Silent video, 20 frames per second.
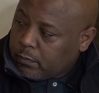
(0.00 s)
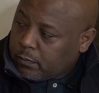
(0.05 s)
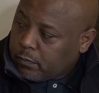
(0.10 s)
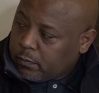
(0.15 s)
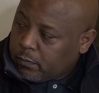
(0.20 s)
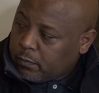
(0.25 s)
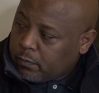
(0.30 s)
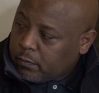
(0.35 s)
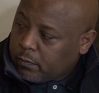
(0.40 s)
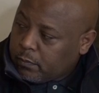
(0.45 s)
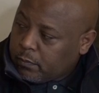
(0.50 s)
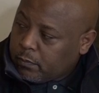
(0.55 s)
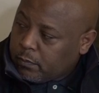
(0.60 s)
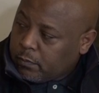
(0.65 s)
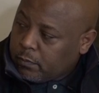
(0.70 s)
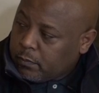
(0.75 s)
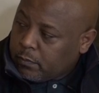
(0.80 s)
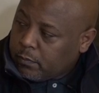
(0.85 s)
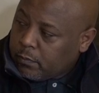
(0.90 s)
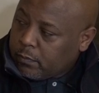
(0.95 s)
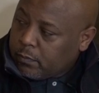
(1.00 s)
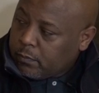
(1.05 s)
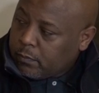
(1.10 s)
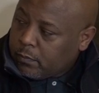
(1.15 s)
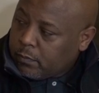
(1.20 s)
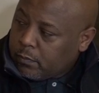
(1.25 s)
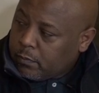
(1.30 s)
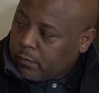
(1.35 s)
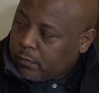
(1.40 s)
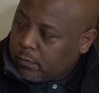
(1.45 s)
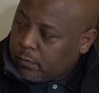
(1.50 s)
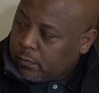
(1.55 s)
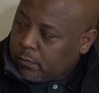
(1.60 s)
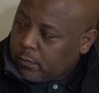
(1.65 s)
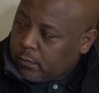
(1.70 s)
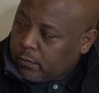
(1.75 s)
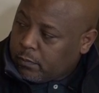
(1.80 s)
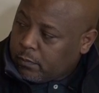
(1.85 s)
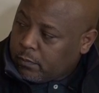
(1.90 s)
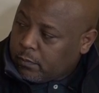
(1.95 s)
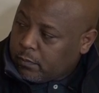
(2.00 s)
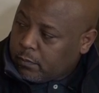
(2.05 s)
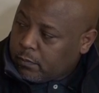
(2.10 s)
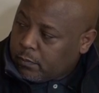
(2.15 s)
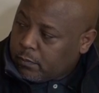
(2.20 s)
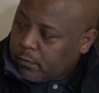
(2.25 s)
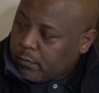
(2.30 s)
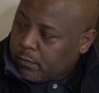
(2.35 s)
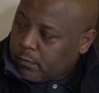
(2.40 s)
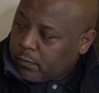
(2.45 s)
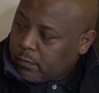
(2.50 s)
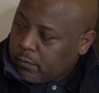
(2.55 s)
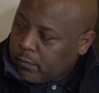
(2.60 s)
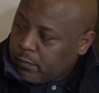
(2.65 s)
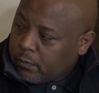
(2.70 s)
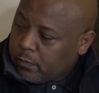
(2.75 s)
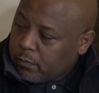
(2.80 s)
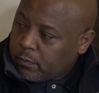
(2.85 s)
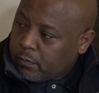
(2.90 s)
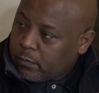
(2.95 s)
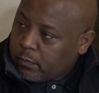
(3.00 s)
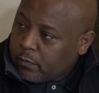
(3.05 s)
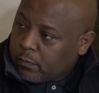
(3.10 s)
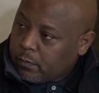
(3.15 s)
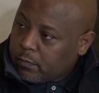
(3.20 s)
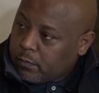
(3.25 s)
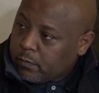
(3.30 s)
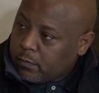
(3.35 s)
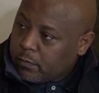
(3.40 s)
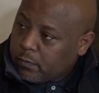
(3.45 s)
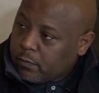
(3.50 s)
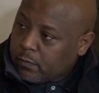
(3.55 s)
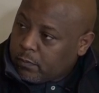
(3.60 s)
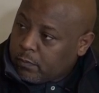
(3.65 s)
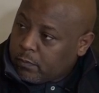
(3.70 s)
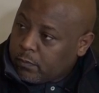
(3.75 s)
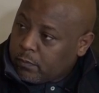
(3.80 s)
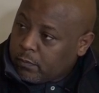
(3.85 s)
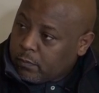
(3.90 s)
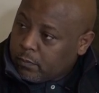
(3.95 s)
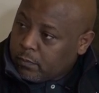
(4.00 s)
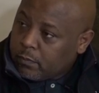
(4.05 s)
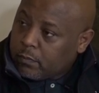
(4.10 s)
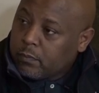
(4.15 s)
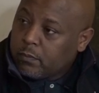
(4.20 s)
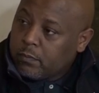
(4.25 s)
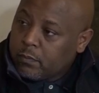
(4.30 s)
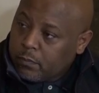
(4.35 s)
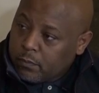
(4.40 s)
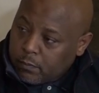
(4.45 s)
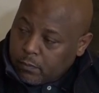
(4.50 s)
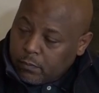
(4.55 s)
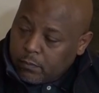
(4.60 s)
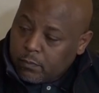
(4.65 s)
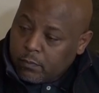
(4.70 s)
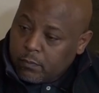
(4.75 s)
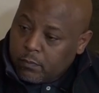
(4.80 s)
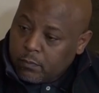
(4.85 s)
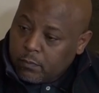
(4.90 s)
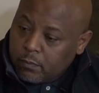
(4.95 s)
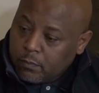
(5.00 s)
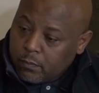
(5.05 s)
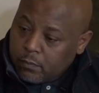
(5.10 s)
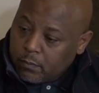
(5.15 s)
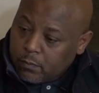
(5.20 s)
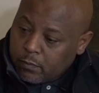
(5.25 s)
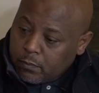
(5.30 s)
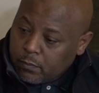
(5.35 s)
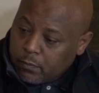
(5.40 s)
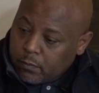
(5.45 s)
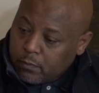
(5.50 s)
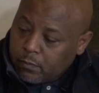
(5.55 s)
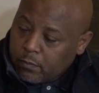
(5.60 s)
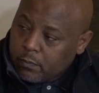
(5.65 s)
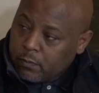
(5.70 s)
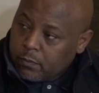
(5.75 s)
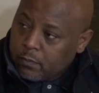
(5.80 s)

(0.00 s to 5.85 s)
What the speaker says: (not speaking)